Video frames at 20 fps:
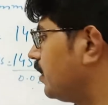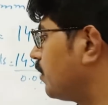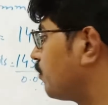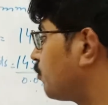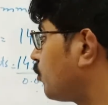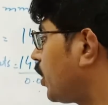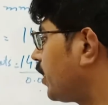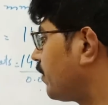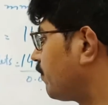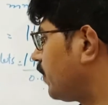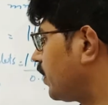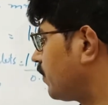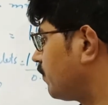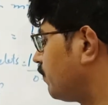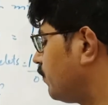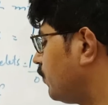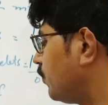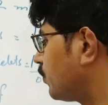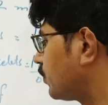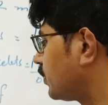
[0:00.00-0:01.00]

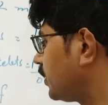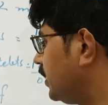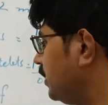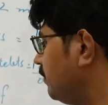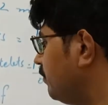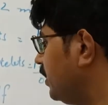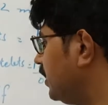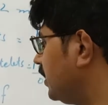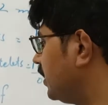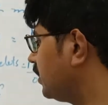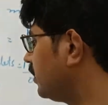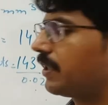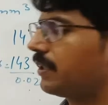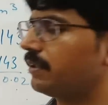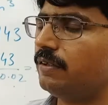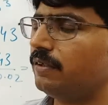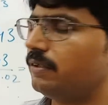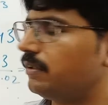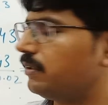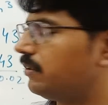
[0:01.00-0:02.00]
0.143 million
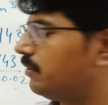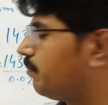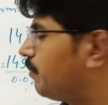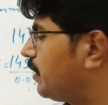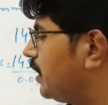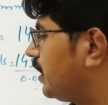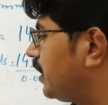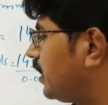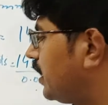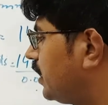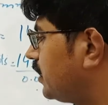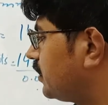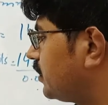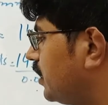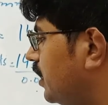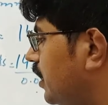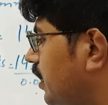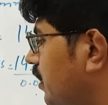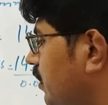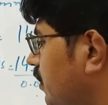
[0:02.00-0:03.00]
platelets
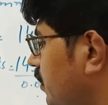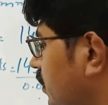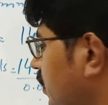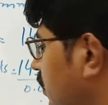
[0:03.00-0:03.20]
in